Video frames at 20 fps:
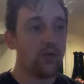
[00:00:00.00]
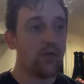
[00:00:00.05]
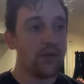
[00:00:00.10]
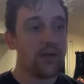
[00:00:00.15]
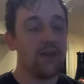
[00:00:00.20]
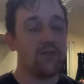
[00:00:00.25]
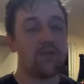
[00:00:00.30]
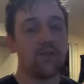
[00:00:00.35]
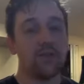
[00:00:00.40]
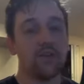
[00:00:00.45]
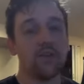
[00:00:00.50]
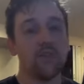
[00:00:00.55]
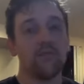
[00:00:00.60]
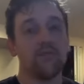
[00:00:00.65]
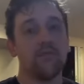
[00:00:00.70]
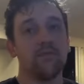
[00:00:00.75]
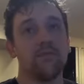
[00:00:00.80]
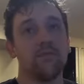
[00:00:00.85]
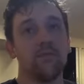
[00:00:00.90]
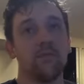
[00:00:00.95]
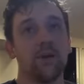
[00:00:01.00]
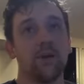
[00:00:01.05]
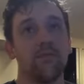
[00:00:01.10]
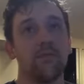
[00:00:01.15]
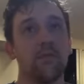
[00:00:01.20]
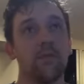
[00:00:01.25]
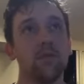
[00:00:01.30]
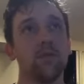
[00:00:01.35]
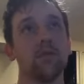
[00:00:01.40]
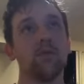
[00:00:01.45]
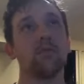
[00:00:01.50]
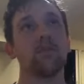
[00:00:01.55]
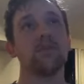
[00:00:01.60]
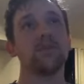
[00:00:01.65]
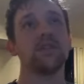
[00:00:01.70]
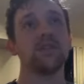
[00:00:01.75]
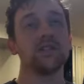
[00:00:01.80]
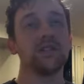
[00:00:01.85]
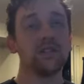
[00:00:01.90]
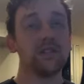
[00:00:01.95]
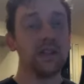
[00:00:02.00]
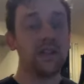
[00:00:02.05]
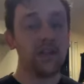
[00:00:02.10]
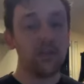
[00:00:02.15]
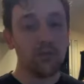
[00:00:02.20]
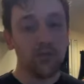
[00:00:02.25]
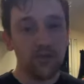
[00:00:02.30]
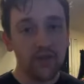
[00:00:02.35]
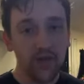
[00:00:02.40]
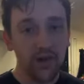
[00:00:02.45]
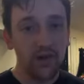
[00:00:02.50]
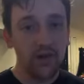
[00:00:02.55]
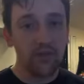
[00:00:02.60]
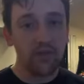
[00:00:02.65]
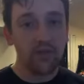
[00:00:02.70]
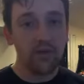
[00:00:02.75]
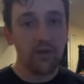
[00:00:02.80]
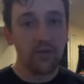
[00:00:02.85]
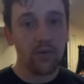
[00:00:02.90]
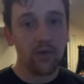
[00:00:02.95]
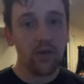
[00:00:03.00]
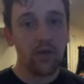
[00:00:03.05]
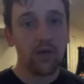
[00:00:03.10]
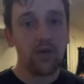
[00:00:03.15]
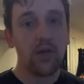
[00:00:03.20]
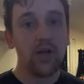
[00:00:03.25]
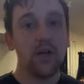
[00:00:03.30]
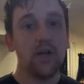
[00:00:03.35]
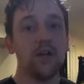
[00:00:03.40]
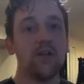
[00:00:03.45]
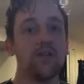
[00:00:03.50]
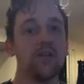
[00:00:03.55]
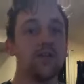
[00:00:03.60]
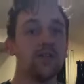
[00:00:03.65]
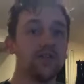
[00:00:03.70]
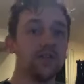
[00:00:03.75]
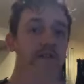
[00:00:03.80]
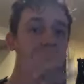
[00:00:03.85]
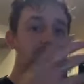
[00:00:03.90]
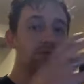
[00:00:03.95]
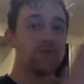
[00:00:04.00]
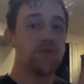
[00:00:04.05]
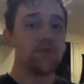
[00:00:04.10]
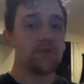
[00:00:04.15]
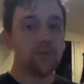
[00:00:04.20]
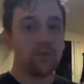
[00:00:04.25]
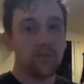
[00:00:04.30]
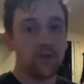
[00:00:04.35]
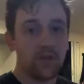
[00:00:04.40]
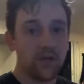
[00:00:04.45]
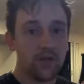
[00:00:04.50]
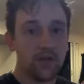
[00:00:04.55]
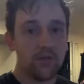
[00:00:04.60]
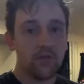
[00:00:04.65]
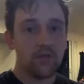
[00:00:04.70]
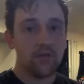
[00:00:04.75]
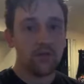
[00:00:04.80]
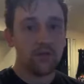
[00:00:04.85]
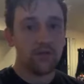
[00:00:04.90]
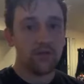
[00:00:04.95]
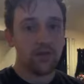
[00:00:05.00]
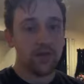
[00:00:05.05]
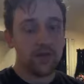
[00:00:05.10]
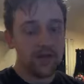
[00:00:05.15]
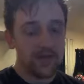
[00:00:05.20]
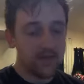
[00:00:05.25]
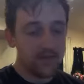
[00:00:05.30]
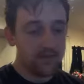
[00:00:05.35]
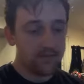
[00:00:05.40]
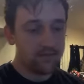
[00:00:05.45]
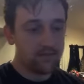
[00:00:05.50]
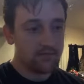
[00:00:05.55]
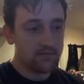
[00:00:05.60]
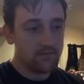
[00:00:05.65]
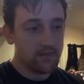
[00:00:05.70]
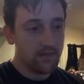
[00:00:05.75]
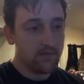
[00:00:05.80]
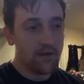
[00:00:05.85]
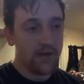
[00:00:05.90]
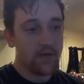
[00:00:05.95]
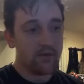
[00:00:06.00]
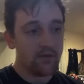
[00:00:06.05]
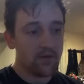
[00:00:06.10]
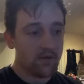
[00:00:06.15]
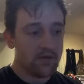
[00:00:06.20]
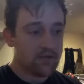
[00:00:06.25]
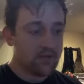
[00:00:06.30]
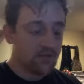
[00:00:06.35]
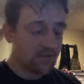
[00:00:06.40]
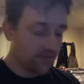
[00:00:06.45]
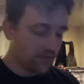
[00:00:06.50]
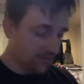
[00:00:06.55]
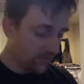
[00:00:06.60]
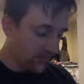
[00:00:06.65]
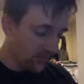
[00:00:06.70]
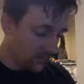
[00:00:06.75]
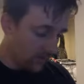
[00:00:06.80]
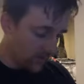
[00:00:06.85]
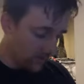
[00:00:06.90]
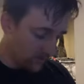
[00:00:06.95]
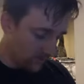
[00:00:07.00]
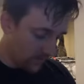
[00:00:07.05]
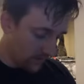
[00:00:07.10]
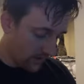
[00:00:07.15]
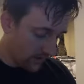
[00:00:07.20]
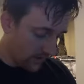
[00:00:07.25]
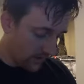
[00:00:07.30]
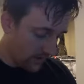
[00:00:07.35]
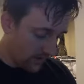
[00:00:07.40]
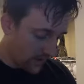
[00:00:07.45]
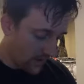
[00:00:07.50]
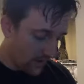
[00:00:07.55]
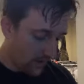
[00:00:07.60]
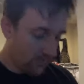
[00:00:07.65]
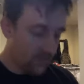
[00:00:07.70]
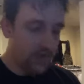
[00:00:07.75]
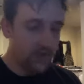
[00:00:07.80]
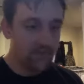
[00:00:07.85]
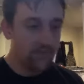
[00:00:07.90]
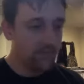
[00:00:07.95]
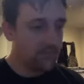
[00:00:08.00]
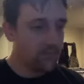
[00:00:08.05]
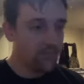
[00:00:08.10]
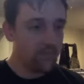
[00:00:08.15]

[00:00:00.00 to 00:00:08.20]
We have to we have to be more precise and say libertarian free will to distinguish it from the uh, compatibilistic free will. Okay, but